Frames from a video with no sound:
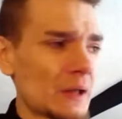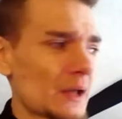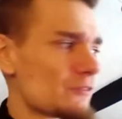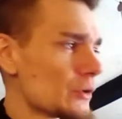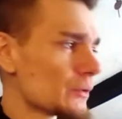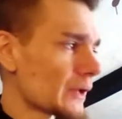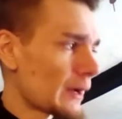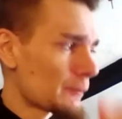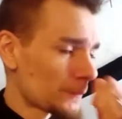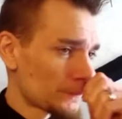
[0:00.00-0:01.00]
If you look it
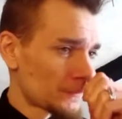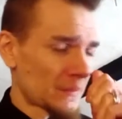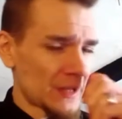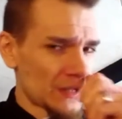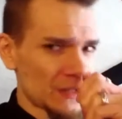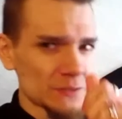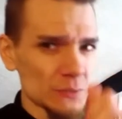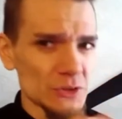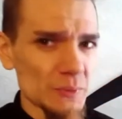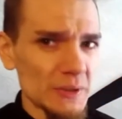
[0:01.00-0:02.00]
up, there is
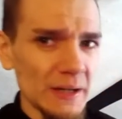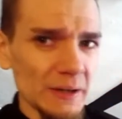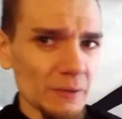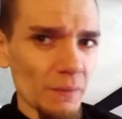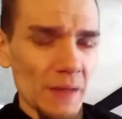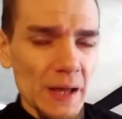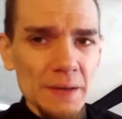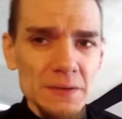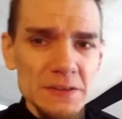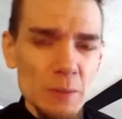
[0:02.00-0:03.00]
also a link on
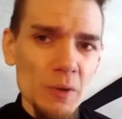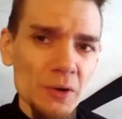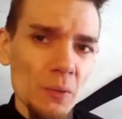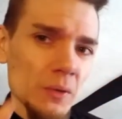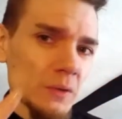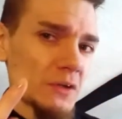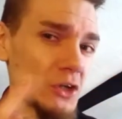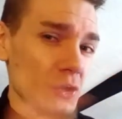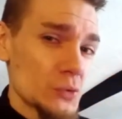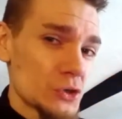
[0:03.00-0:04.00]
there that someone on
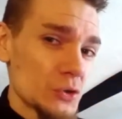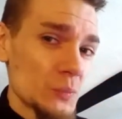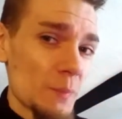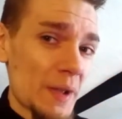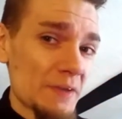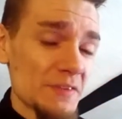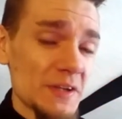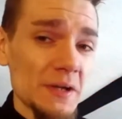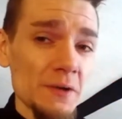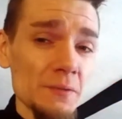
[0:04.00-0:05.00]
YouTube made a
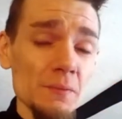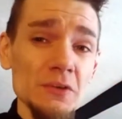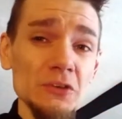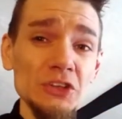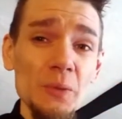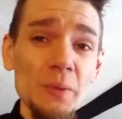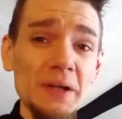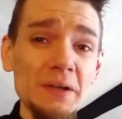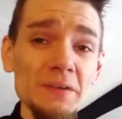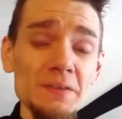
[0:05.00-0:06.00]
video
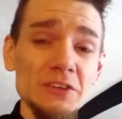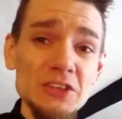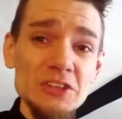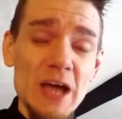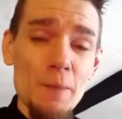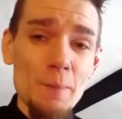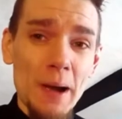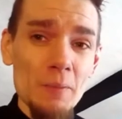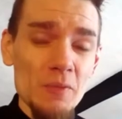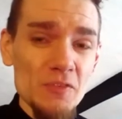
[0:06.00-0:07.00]
showing just how
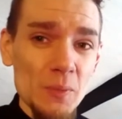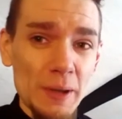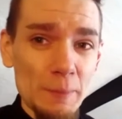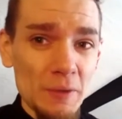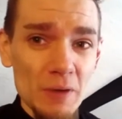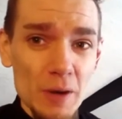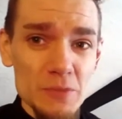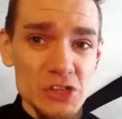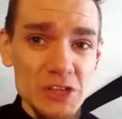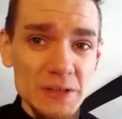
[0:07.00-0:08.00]
powerful an MRI
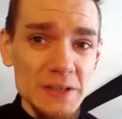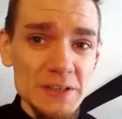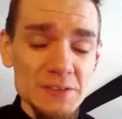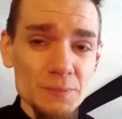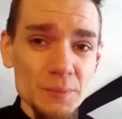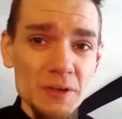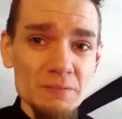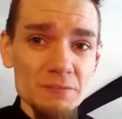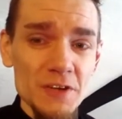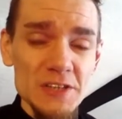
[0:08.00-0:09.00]
machine is when it
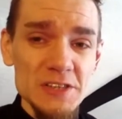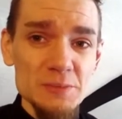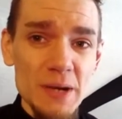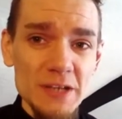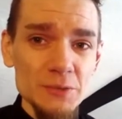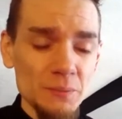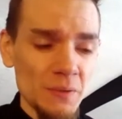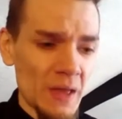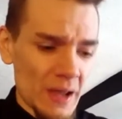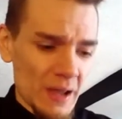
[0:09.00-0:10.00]
versus metal.
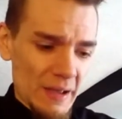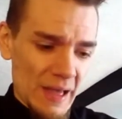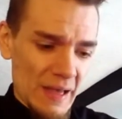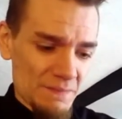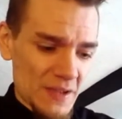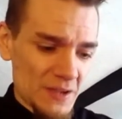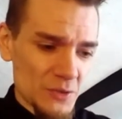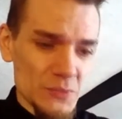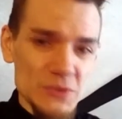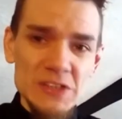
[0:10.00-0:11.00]
And they
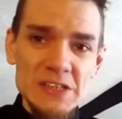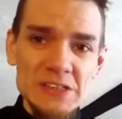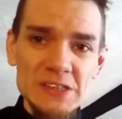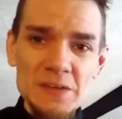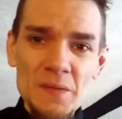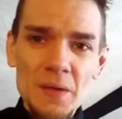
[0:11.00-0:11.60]
used this